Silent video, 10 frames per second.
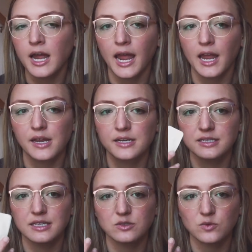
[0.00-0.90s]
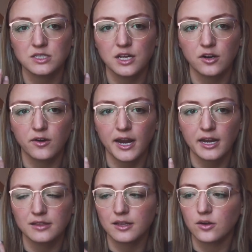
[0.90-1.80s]
and this was a
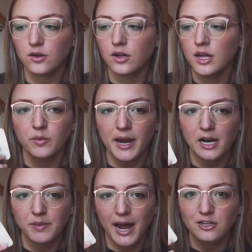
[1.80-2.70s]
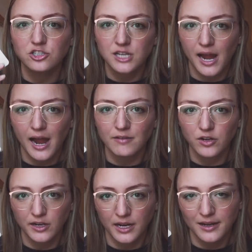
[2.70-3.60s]
great little repair patch to have
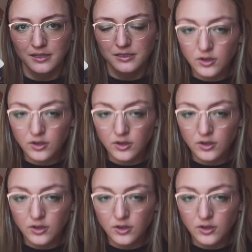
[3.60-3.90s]
on hand.